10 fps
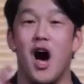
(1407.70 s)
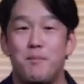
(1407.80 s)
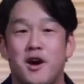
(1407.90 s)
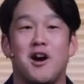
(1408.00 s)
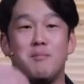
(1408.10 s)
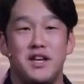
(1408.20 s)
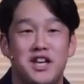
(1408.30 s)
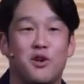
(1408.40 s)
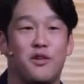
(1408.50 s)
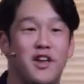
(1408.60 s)
upcoming
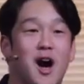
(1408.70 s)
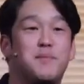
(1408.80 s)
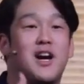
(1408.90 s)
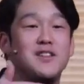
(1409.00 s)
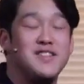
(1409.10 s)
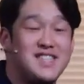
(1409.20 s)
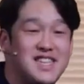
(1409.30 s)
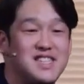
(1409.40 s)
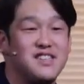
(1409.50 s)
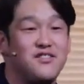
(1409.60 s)
year or the upcoming
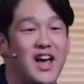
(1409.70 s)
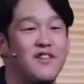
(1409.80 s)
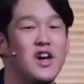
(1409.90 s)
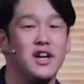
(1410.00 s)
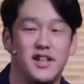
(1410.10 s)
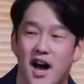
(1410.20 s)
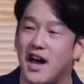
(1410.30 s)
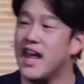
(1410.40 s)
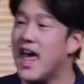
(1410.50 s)
season of life. God,